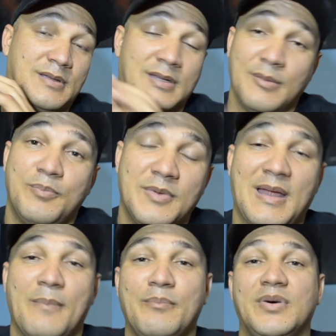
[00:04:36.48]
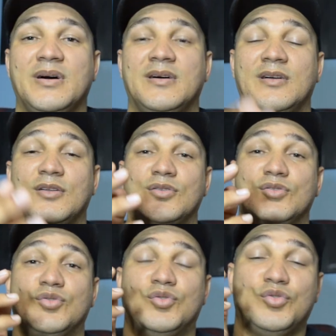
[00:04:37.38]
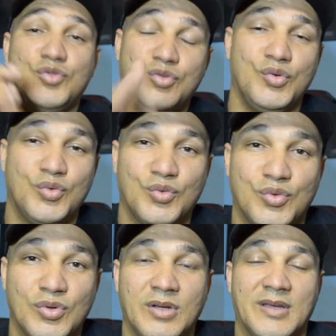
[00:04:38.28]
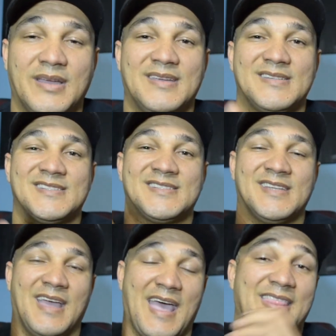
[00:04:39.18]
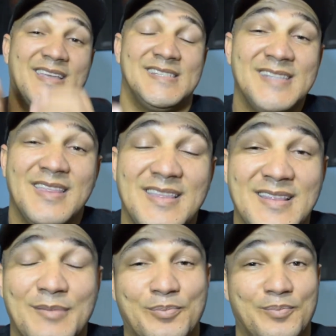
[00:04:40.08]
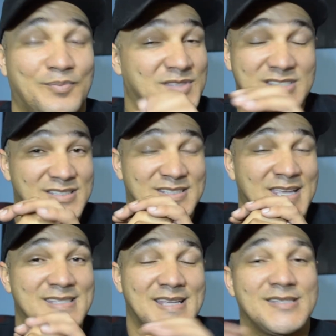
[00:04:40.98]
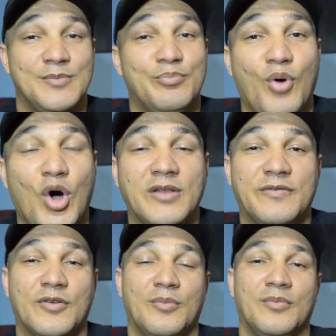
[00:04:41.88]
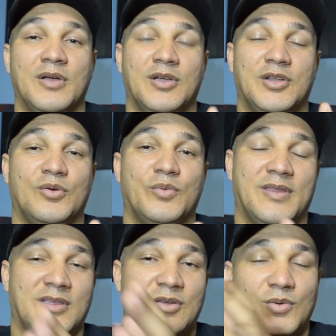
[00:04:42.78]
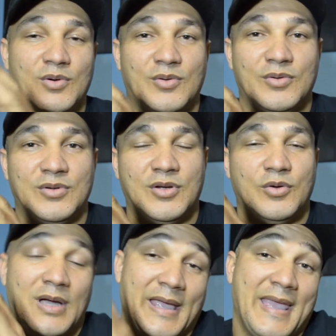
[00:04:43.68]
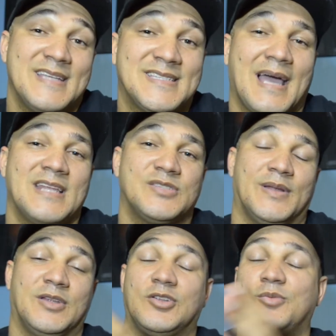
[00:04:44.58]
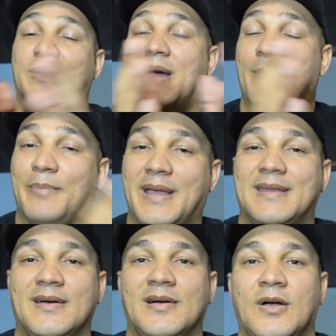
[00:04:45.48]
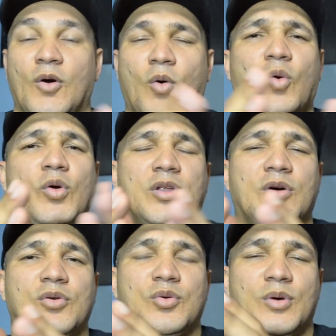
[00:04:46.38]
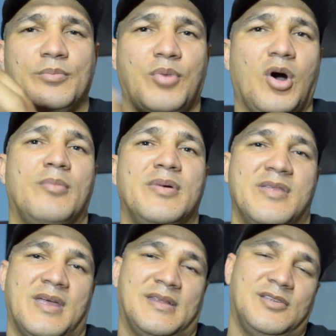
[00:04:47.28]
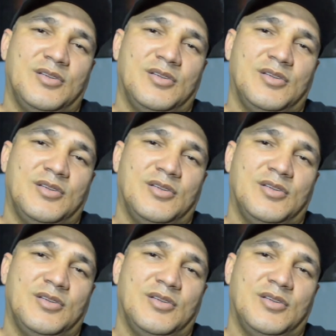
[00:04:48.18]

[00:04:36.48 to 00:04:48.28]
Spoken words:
tip number 2 is, and this is the thing that just sets us apart from, whether you're, a hairstylist wanting to become better, or, you're a barber that,